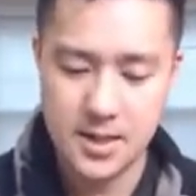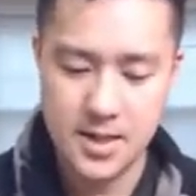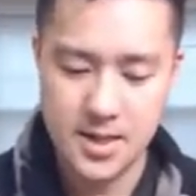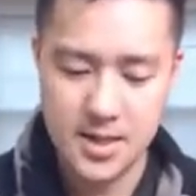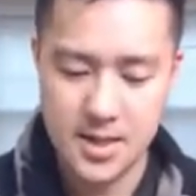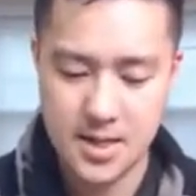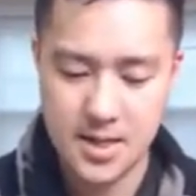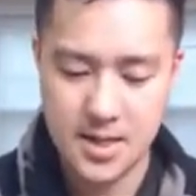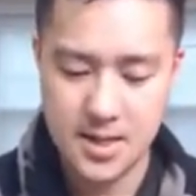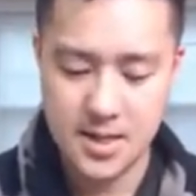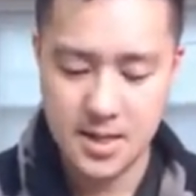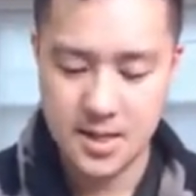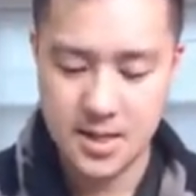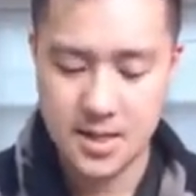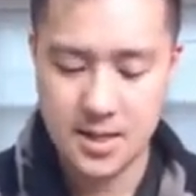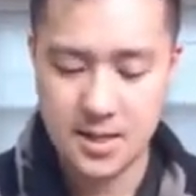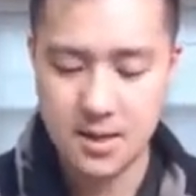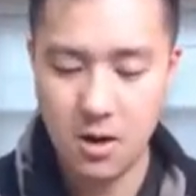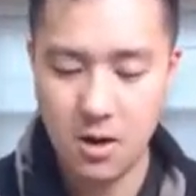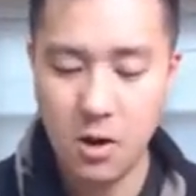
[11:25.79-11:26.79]
Eh.
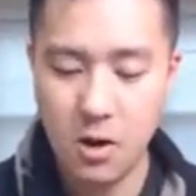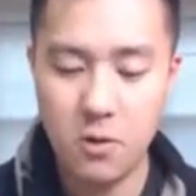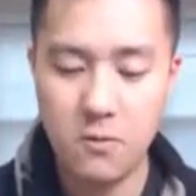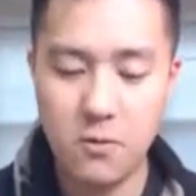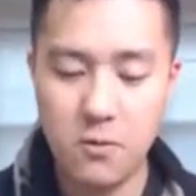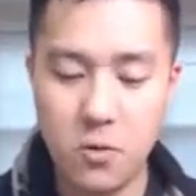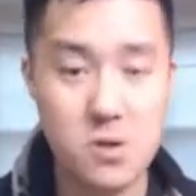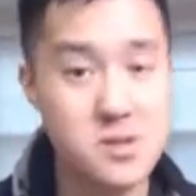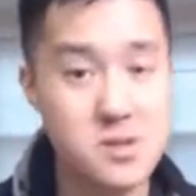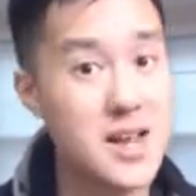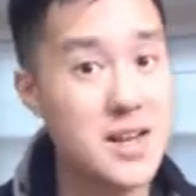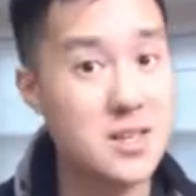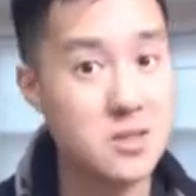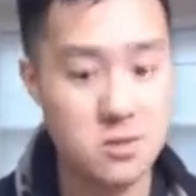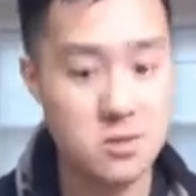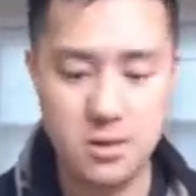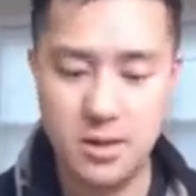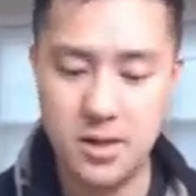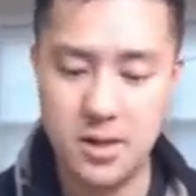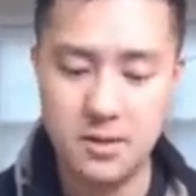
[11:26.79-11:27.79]
Oh, for
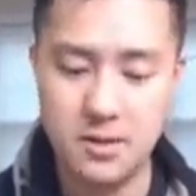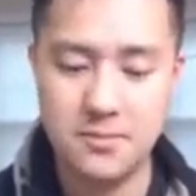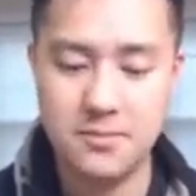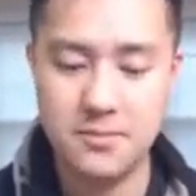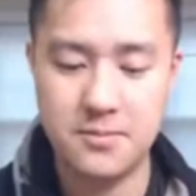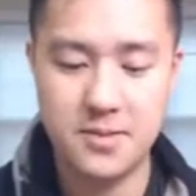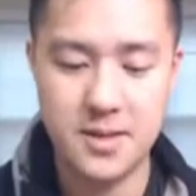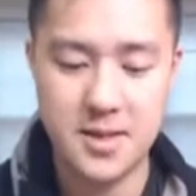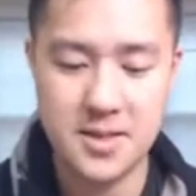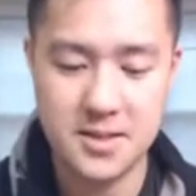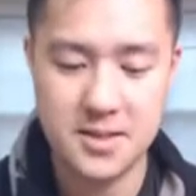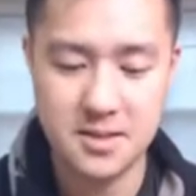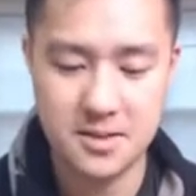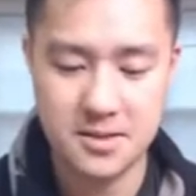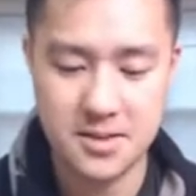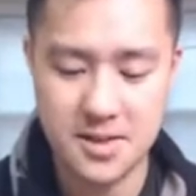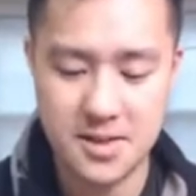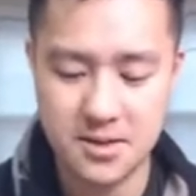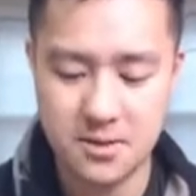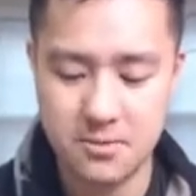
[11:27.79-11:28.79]
Xatu though. That still
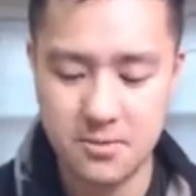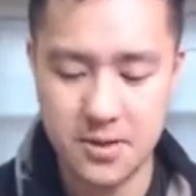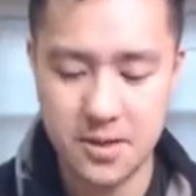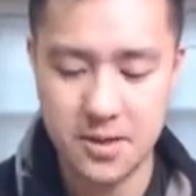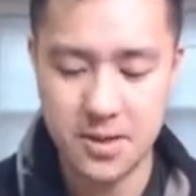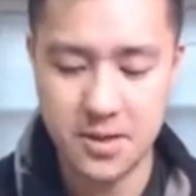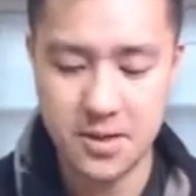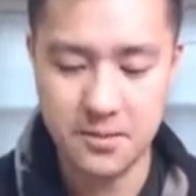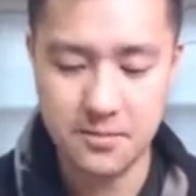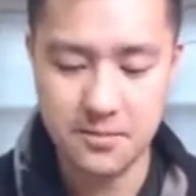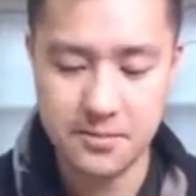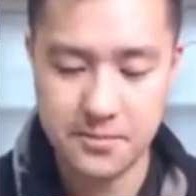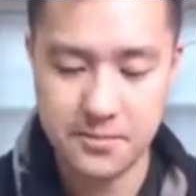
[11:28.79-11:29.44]
sounds really good.